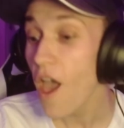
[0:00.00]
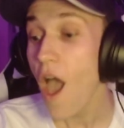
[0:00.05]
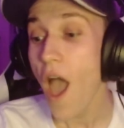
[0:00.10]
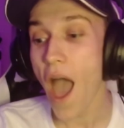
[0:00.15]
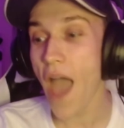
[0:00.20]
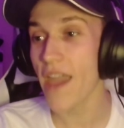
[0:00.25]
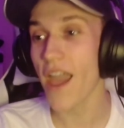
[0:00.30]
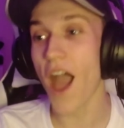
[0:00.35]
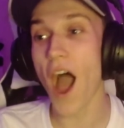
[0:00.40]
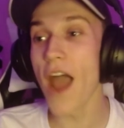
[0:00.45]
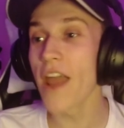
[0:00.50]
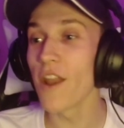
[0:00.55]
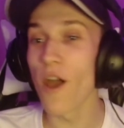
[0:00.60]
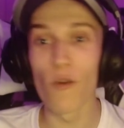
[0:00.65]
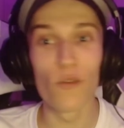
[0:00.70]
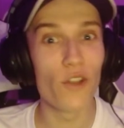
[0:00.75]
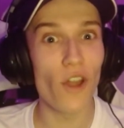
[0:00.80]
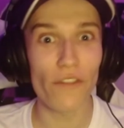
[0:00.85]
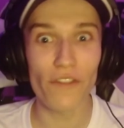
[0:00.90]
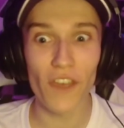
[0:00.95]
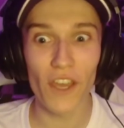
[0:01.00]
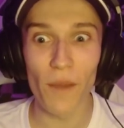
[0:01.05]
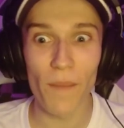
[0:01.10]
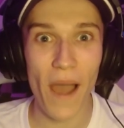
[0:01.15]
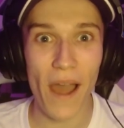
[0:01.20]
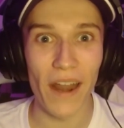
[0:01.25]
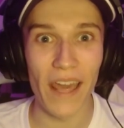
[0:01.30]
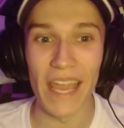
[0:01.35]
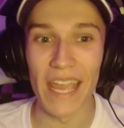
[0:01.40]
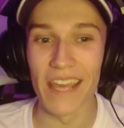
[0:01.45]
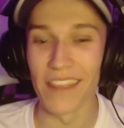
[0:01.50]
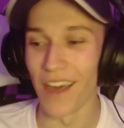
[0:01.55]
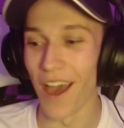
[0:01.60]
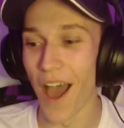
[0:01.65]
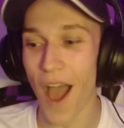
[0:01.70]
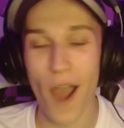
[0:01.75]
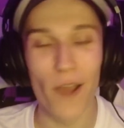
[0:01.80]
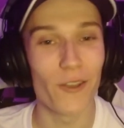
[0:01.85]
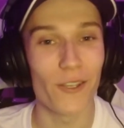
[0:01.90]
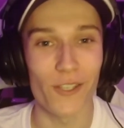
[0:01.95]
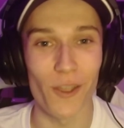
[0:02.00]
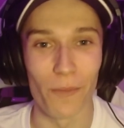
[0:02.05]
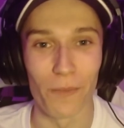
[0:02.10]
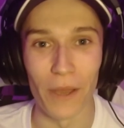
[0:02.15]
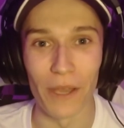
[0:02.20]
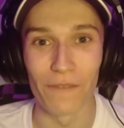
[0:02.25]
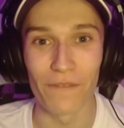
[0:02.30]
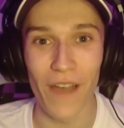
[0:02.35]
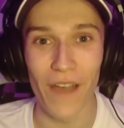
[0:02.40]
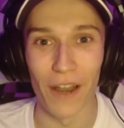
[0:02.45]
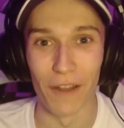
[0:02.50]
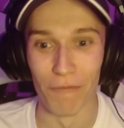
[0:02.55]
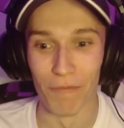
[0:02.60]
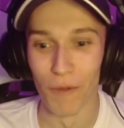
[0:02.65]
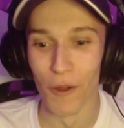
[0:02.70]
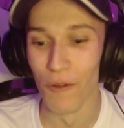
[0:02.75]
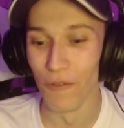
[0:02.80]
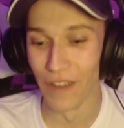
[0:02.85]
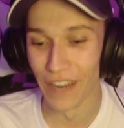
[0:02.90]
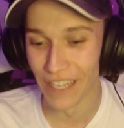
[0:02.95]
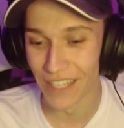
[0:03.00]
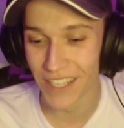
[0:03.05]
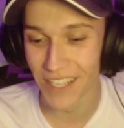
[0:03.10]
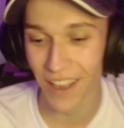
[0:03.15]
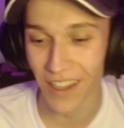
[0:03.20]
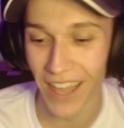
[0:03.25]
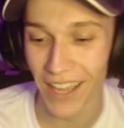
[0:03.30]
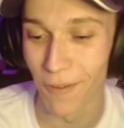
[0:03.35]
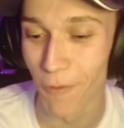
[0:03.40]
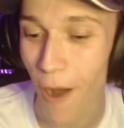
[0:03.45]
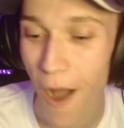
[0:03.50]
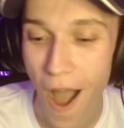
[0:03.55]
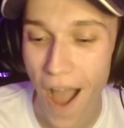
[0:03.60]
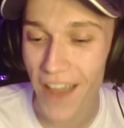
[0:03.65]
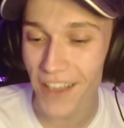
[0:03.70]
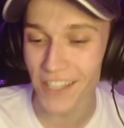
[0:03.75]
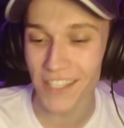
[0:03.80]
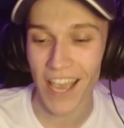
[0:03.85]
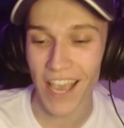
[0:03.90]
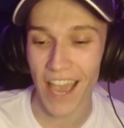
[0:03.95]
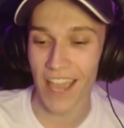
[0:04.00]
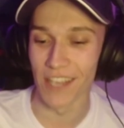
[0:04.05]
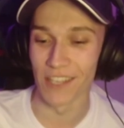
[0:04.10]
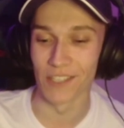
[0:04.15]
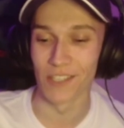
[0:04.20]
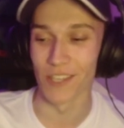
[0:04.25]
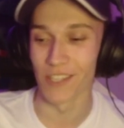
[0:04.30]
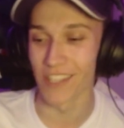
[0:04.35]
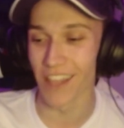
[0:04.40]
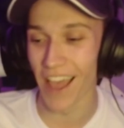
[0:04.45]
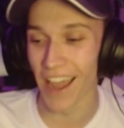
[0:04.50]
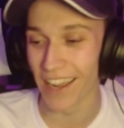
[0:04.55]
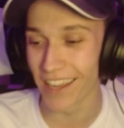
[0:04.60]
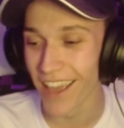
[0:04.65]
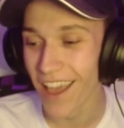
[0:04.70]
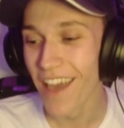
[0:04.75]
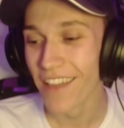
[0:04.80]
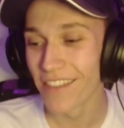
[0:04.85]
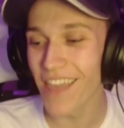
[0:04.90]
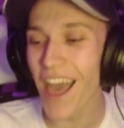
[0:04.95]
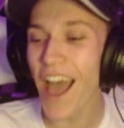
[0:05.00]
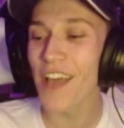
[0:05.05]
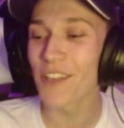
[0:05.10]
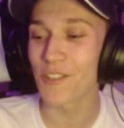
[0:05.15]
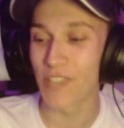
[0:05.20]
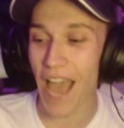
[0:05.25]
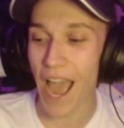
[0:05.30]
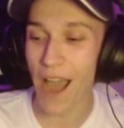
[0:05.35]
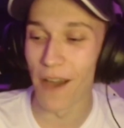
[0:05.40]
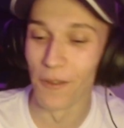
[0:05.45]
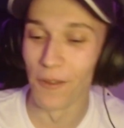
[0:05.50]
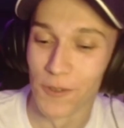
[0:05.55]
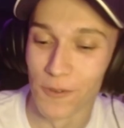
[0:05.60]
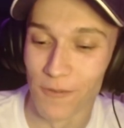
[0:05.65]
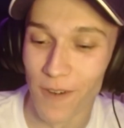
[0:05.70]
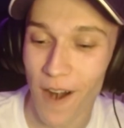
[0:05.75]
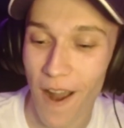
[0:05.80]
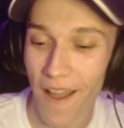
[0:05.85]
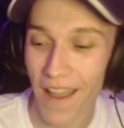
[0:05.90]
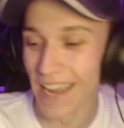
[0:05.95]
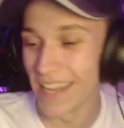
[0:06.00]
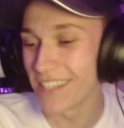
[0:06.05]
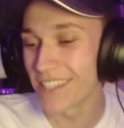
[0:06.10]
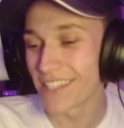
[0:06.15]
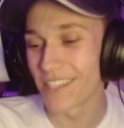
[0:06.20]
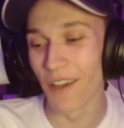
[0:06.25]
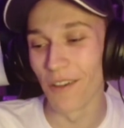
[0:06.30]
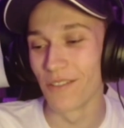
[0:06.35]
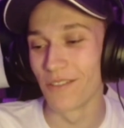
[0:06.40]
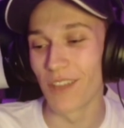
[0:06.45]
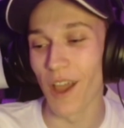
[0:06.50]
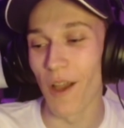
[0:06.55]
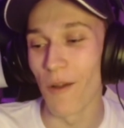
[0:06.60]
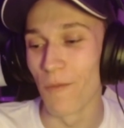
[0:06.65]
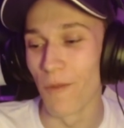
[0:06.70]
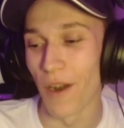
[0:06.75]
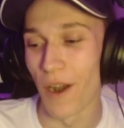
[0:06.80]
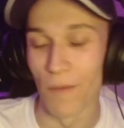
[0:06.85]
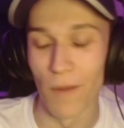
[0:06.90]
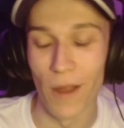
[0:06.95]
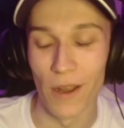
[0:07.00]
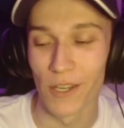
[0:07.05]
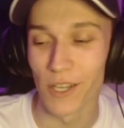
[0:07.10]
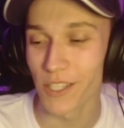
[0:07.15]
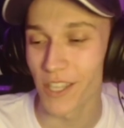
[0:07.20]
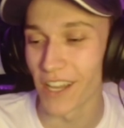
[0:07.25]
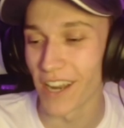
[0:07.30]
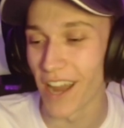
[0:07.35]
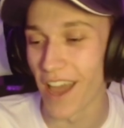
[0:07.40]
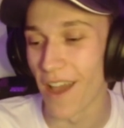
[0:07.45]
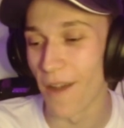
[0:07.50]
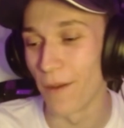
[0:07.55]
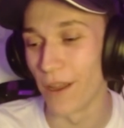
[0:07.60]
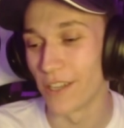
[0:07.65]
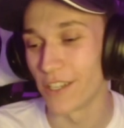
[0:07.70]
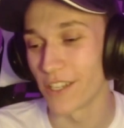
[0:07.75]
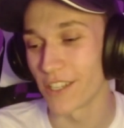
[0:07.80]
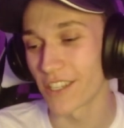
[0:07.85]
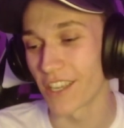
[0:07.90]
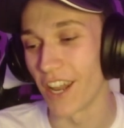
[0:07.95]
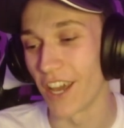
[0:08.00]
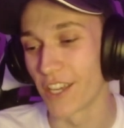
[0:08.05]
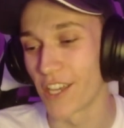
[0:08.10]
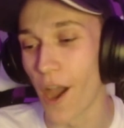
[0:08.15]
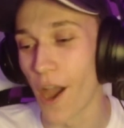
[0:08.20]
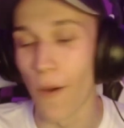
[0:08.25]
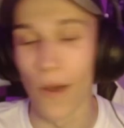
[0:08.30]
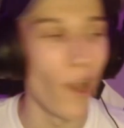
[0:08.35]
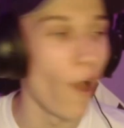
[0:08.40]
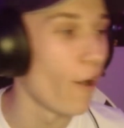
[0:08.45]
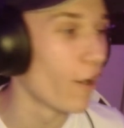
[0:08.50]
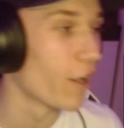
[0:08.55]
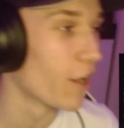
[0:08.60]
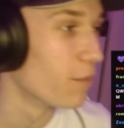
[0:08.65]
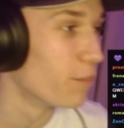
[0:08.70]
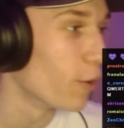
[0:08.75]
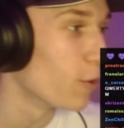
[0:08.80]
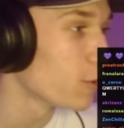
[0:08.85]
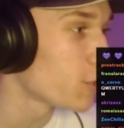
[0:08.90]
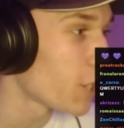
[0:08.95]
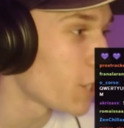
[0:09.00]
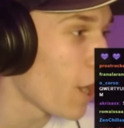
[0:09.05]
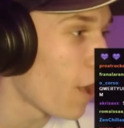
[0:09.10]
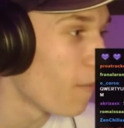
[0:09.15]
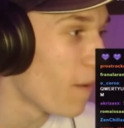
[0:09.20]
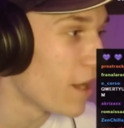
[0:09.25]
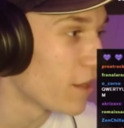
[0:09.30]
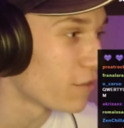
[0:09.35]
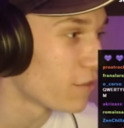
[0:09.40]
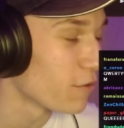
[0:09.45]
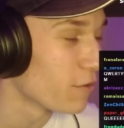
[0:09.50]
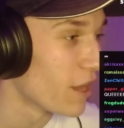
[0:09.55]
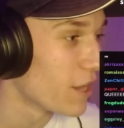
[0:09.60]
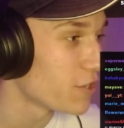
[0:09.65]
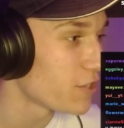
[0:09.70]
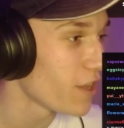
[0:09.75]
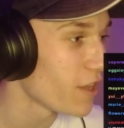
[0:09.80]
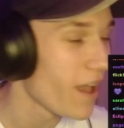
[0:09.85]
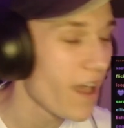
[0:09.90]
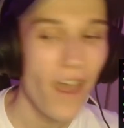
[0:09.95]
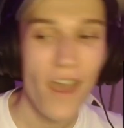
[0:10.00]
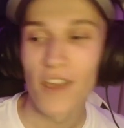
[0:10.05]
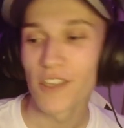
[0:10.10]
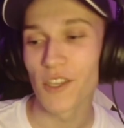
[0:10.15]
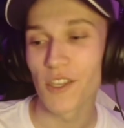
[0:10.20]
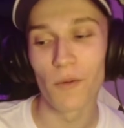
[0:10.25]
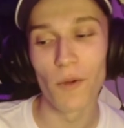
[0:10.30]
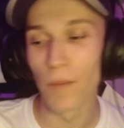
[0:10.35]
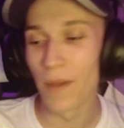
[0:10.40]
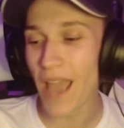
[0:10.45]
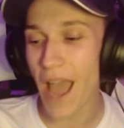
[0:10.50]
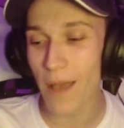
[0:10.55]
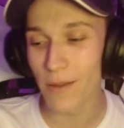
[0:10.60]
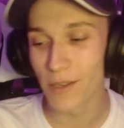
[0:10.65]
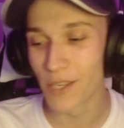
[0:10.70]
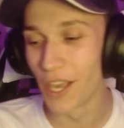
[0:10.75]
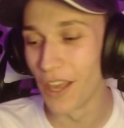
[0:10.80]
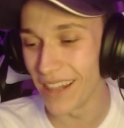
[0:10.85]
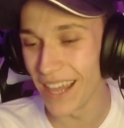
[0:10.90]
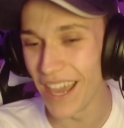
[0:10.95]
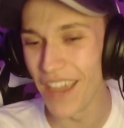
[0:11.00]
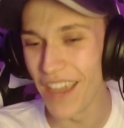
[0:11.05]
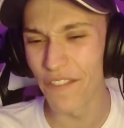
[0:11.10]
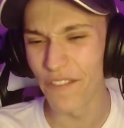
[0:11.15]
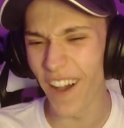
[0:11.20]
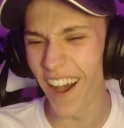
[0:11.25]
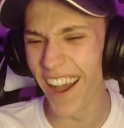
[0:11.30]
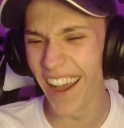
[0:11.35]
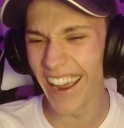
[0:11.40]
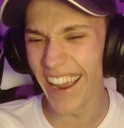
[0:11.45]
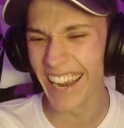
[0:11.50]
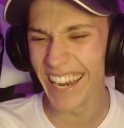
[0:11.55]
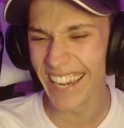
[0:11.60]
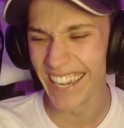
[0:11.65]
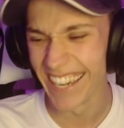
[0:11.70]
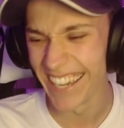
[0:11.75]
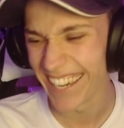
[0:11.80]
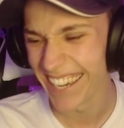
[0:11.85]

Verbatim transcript: Hey, I know nothing about it either. I'm just a big fan of movies. So, like, what I say is just like, that sounds right. So don't worry. We're just gonna go along and bullshit our way through this. So we'll be absolutely fine.